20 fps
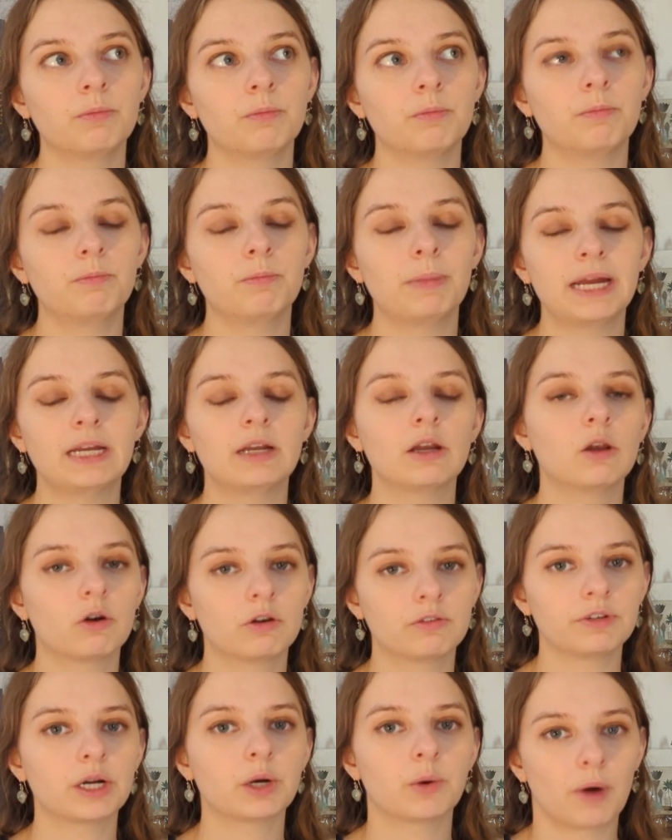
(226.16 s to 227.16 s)
made a lot
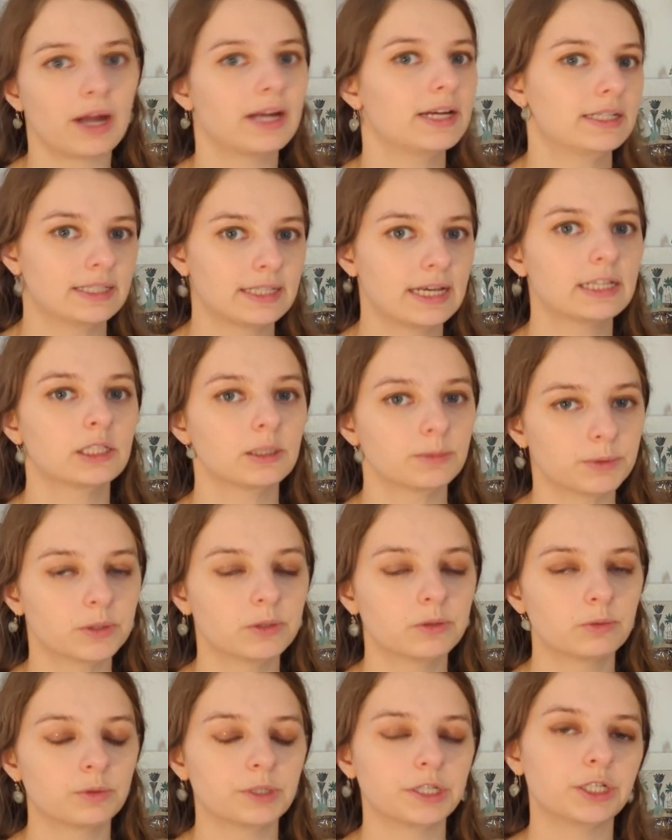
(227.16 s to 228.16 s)
of it quite
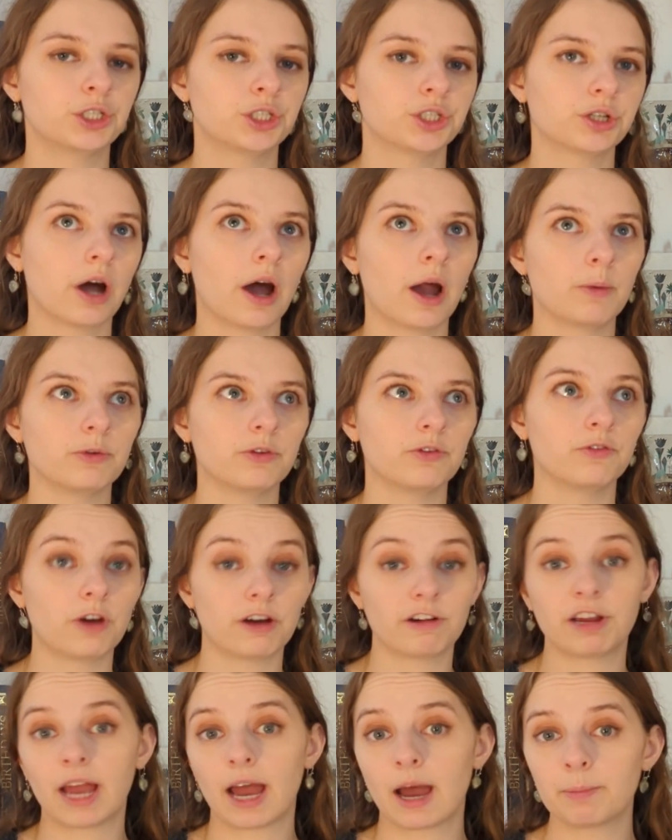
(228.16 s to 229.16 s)
accessible, which I was
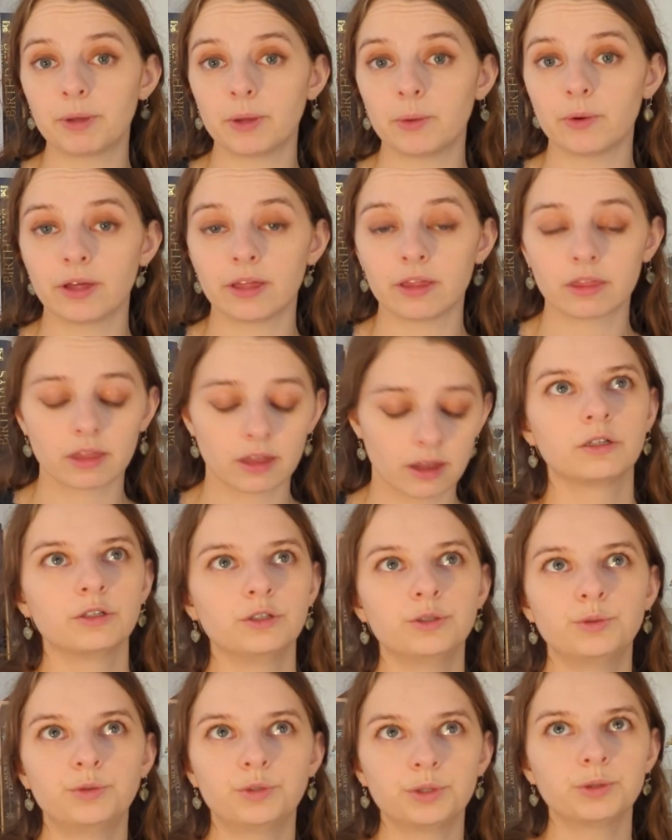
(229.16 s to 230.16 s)
very happy with.
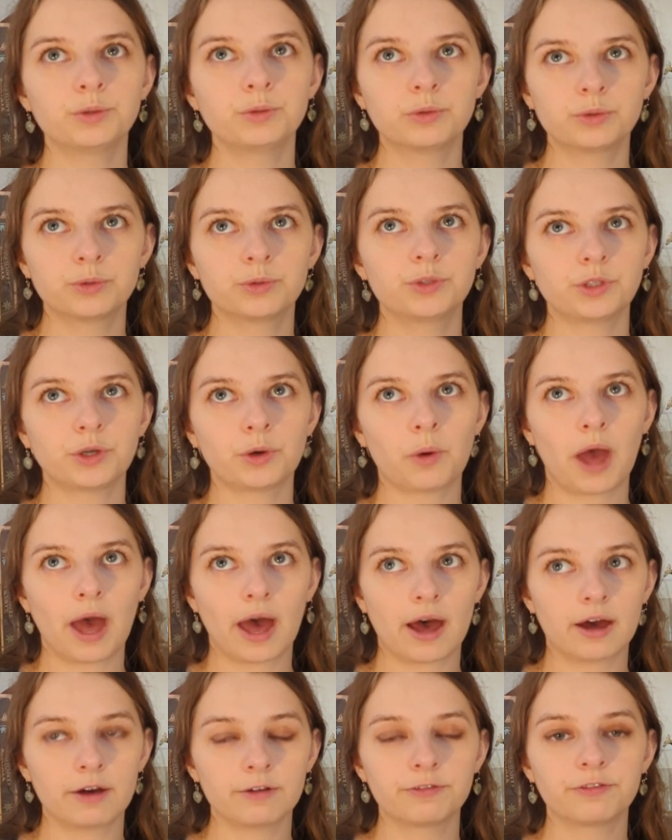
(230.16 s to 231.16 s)
You do also
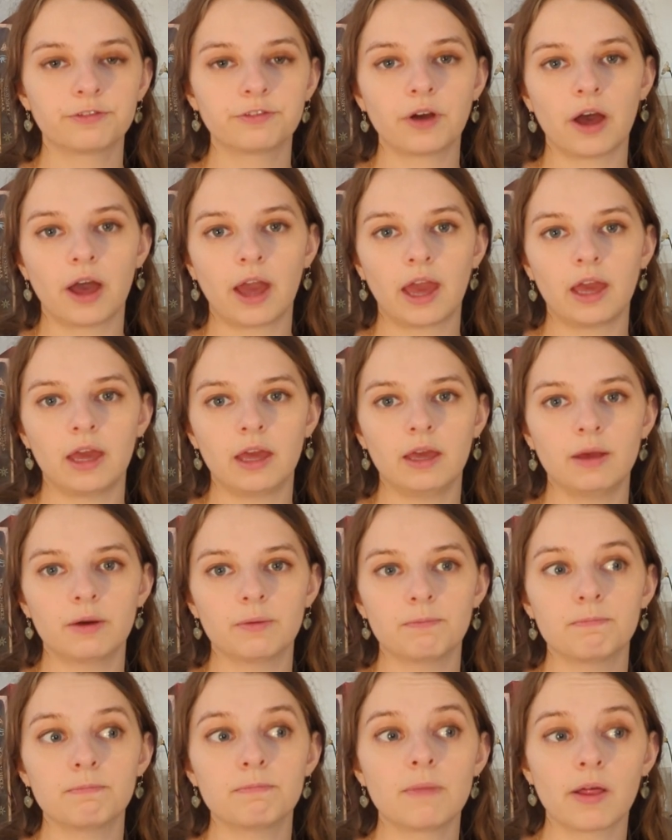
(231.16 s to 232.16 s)
have a
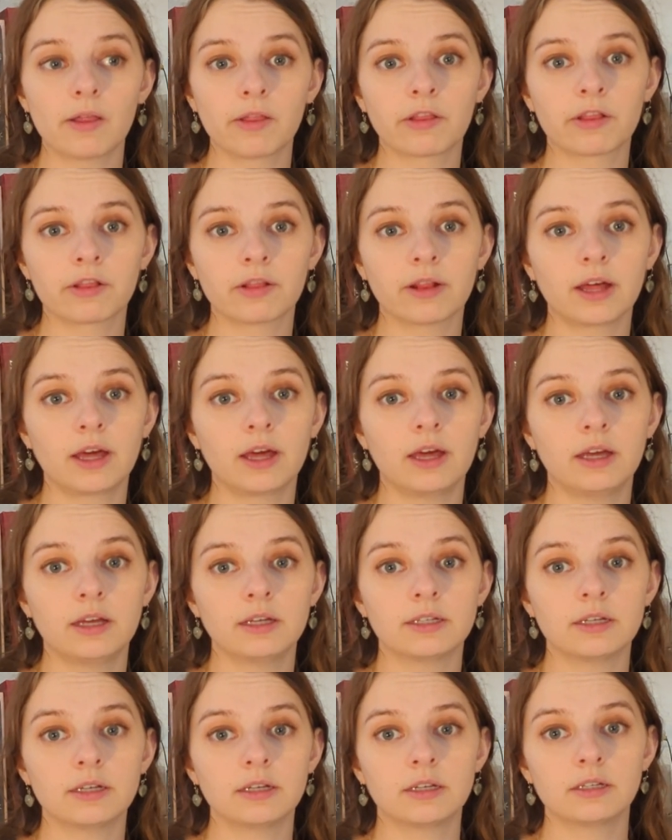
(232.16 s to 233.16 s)
monthly
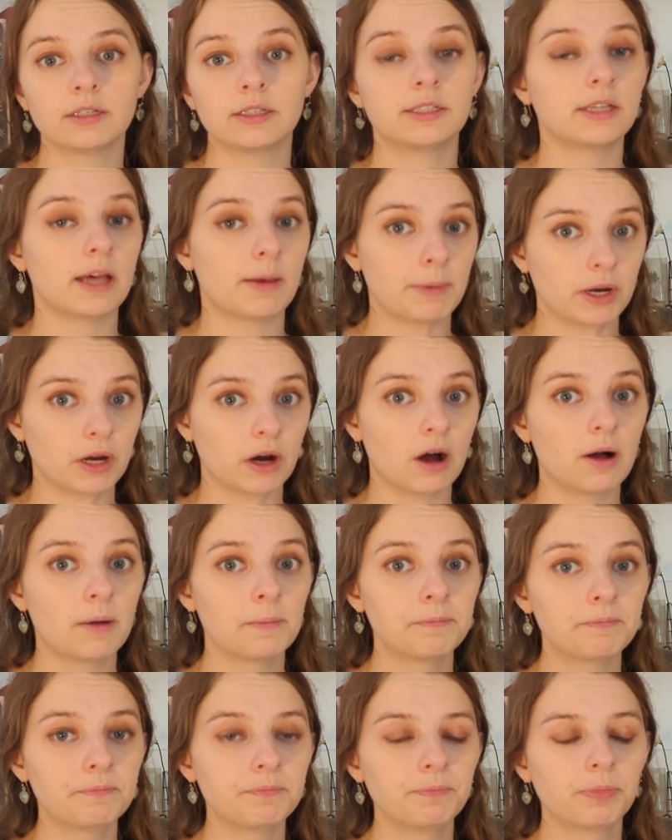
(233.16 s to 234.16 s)
seminar,
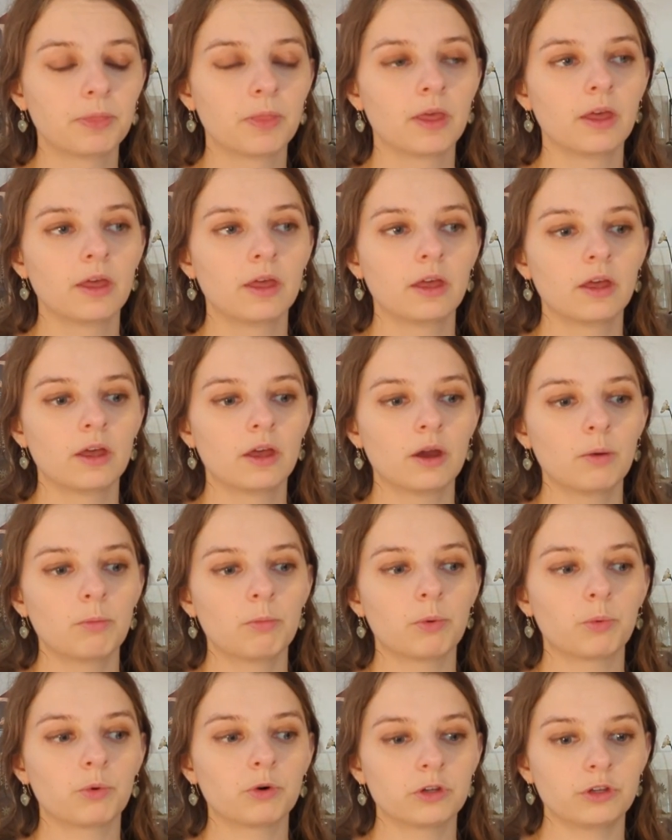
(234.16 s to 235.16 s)

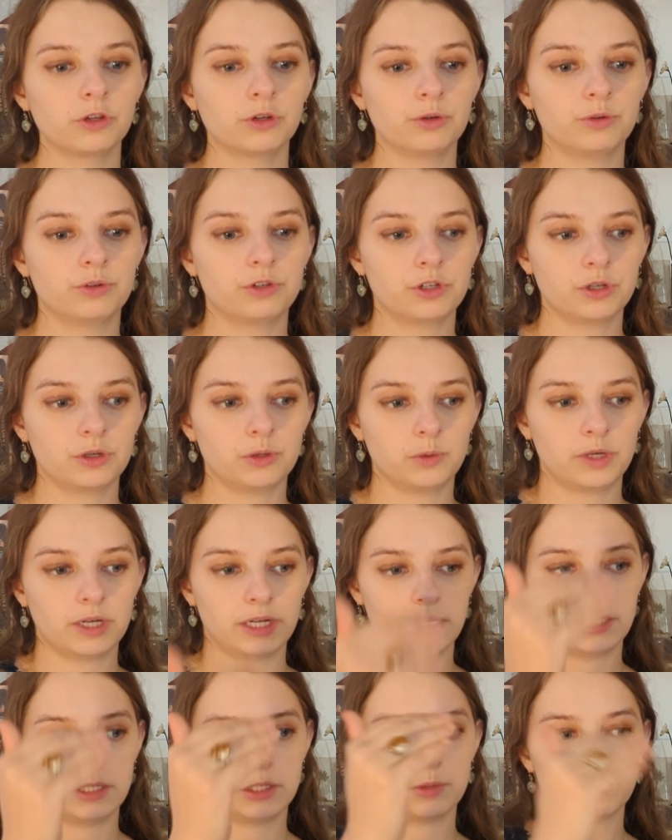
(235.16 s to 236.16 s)
but what you do
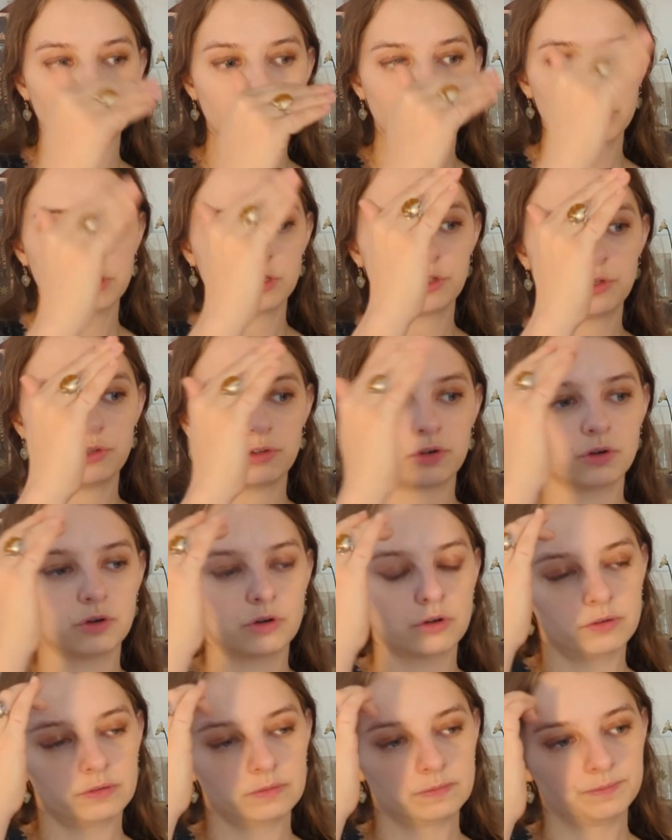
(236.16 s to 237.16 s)
is once
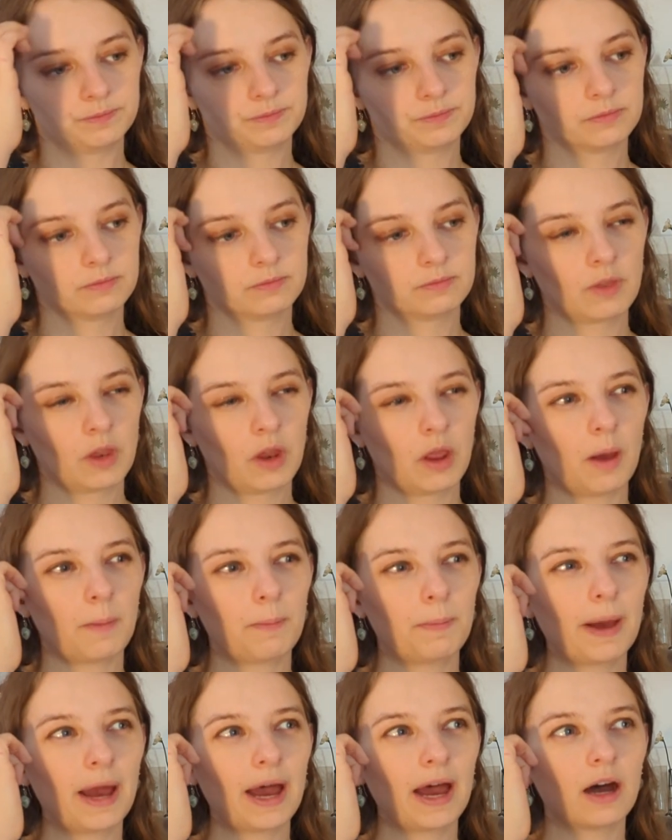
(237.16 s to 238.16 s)
you're
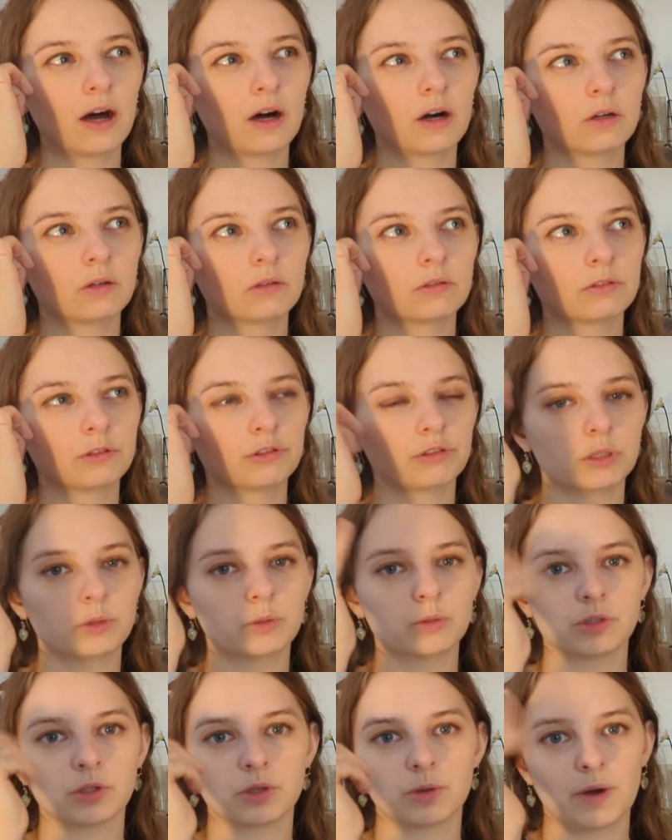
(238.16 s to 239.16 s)
about
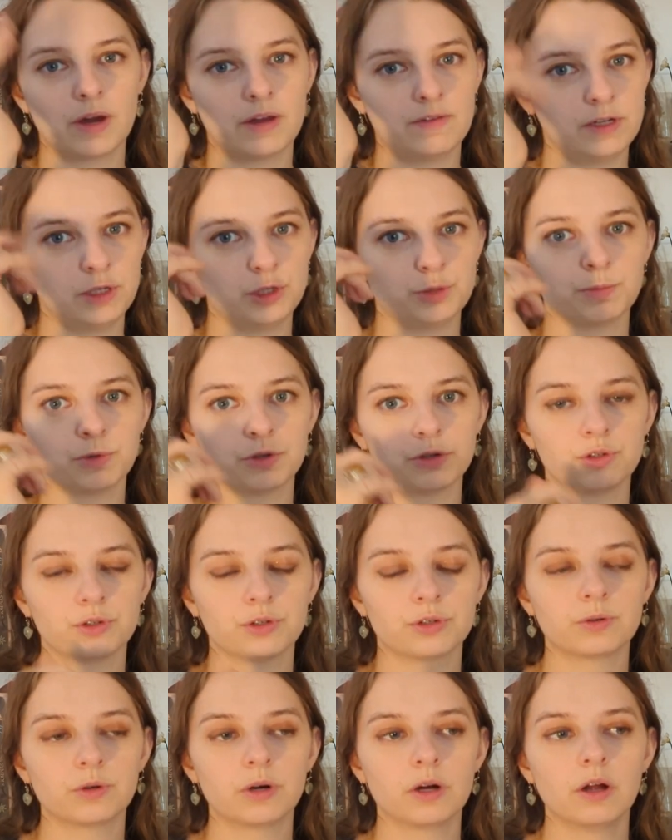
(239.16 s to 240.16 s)
3/4 of the way of each module,